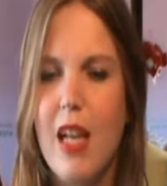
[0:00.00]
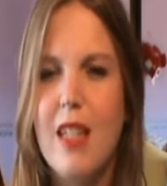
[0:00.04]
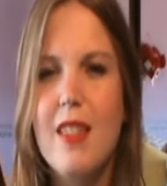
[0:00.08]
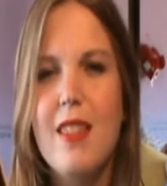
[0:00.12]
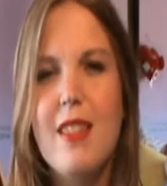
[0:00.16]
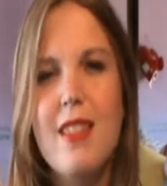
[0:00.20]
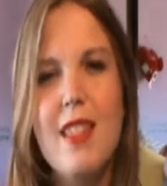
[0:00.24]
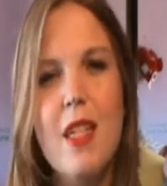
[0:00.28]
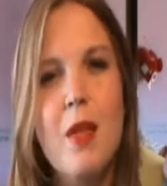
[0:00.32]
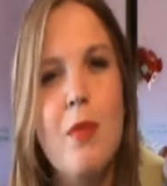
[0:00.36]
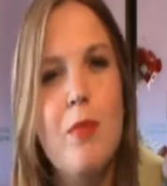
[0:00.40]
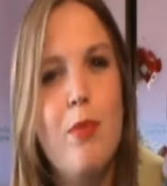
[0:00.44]

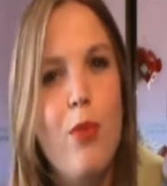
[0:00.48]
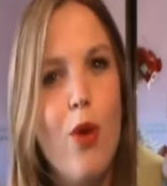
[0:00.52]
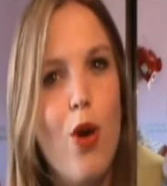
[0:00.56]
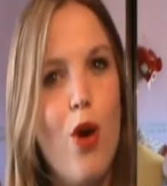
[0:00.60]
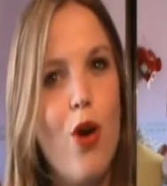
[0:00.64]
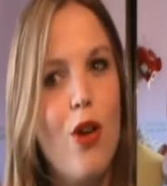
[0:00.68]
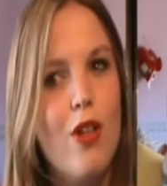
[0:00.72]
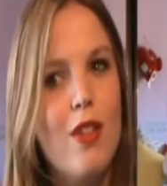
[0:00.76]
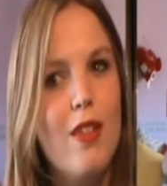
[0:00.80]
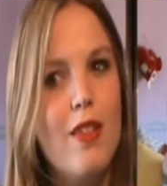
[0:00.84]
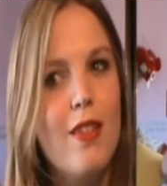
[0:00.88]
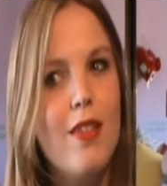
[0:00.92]
at some
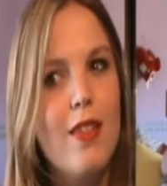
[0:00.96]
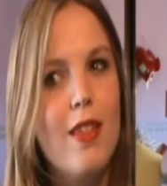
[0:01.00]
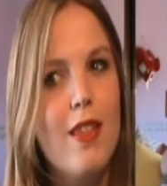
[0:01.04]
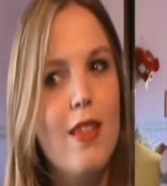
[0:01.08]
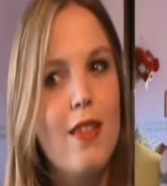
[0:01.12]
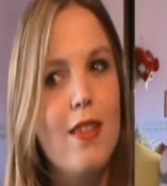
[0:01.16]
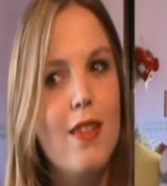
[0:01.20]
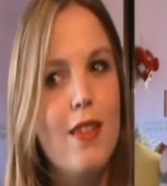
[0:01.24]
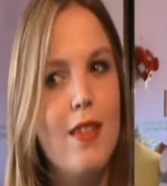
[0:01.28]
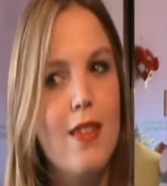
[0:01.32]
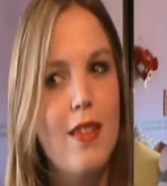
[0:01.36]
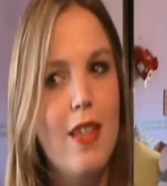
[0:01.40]
points
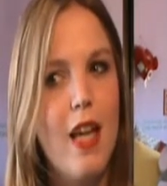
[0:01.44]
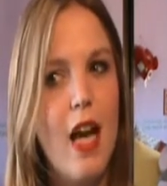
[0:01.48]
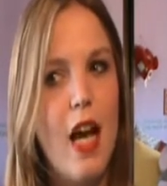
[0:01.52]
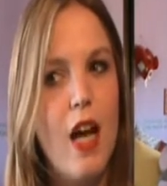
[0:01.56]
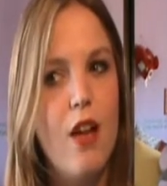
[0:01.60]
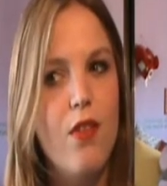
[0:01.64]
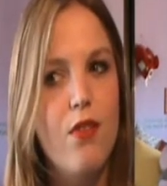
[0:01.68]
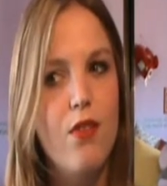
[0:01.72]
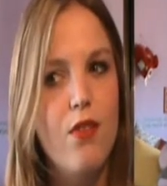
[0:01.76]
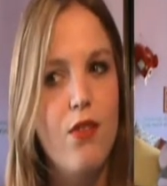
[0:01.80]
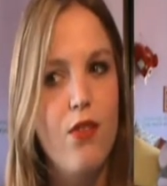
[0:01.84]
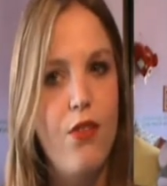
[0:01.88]
it's
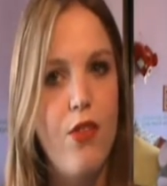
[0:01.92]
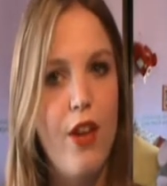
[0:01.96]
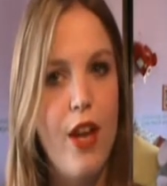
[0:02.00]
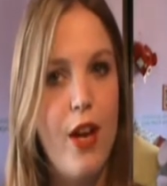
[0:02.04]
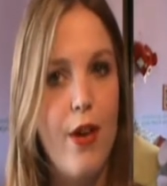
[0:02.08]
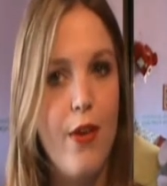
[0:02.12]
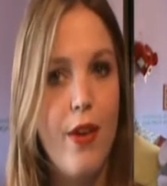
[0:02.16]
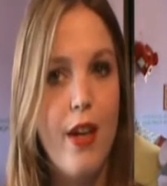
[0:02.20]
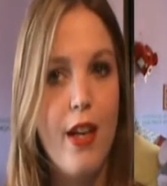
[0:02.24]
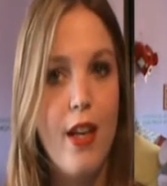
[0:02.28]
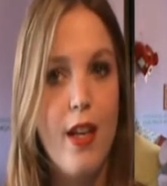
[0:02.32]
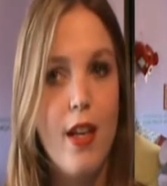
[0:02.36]
not
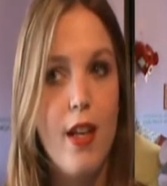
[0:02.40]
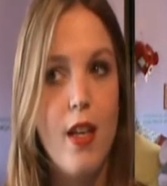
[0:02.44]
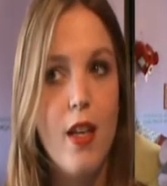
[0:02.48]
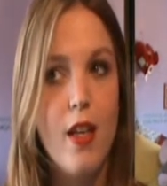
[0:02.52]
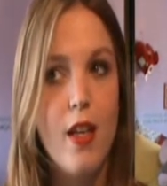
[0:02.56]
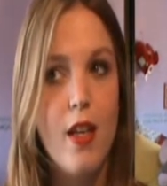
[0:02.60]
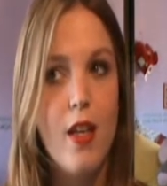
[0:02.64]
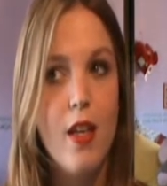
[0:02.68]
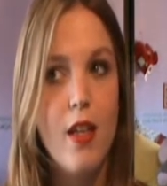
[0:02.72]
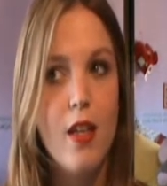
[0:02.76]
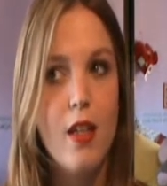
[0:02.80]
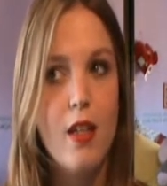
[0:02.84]
very
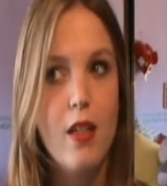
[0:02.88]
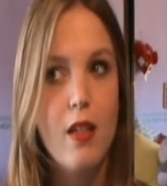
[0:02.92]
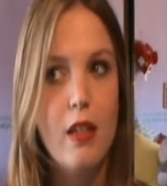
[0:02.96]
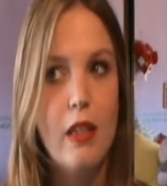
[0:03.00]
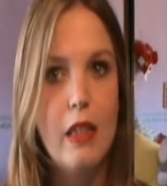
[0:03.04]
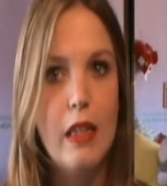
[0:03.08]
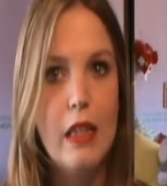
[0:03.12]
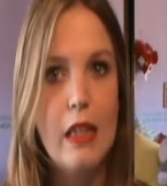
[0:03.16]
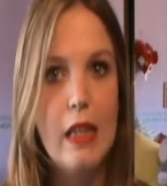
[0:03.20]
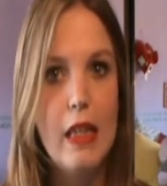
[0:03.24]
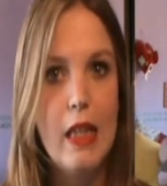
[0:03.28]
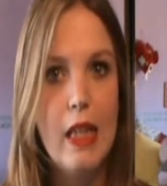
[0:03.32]

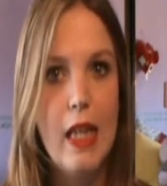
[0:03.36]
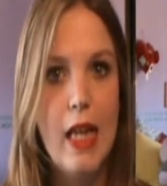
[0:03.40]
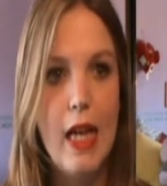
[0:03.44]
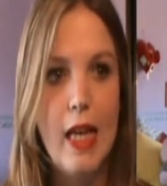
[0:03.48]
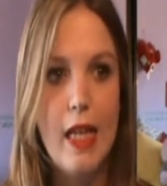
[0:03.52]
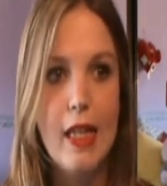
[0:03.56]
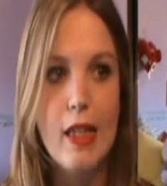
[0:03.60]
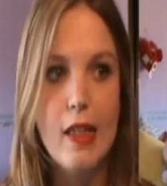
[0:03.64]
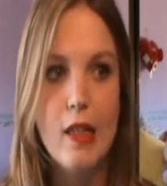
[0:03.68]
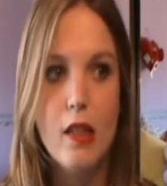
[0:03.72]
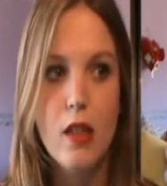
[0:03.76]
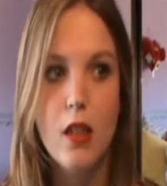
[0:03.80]

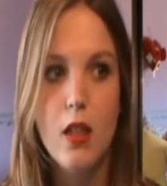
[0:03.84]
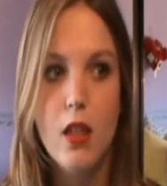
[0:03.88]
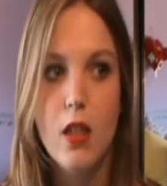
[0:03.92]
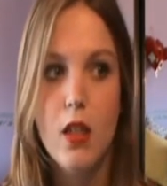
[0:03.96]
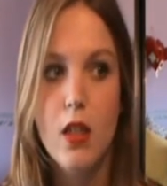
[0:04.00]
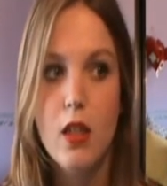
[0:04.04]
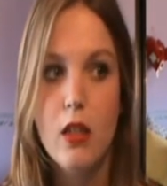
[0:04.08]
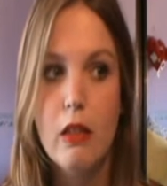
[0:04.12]
like,